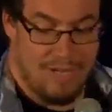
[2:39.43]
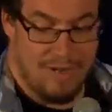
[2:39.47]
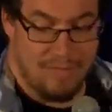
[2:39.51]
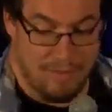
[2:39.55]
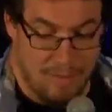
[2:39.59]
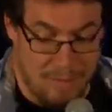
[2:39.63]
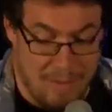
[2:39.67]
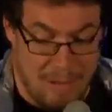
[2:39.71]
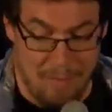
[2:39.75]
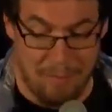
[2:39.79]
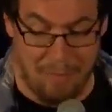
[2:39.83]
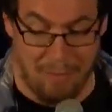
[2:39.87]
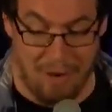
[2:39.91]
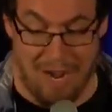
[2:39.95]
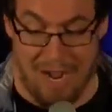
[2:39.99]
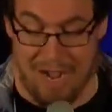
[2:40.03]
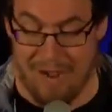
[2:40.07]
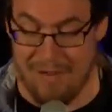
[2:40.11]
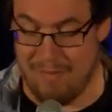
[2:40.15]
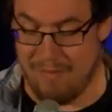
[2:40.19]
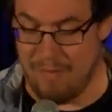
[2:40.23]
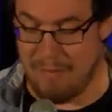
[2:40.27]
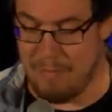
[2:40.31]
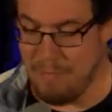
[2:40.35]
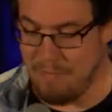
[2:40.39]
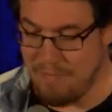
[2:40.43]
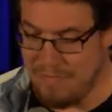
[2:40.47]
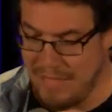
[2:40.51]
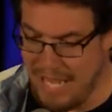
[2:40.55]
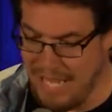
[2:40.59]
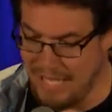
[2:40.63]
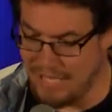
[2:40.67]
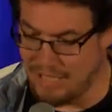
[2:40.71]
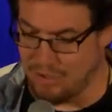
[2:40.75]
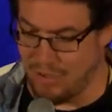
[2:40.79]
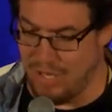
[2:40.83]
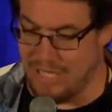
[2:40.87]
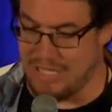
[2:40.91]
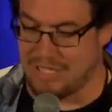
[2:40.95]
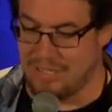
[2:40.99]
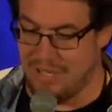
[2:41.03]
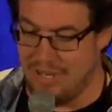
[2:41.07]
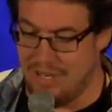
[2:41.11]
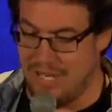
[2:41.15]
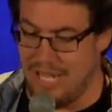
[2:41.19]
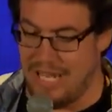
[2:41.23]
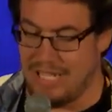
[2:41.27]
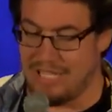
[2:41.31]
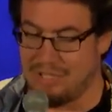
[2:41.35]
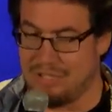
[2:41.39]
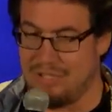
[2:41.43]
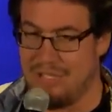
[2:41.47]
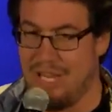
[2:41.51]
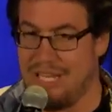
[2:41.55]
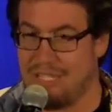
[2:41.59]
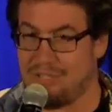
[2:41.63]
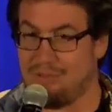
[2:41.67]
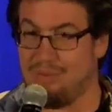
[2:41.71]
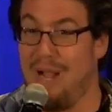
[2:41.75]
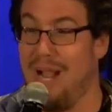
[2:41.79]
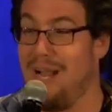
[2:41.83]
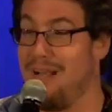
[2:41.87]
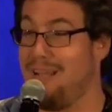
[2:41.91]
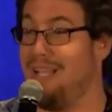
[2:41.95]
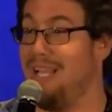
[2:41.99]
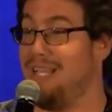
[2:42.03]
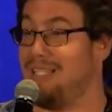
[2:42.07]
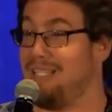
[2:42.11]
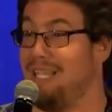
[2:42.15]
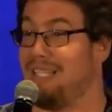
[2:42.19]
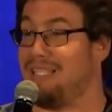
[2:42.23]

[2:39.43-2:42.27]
from improv and so I started, I, I tried this.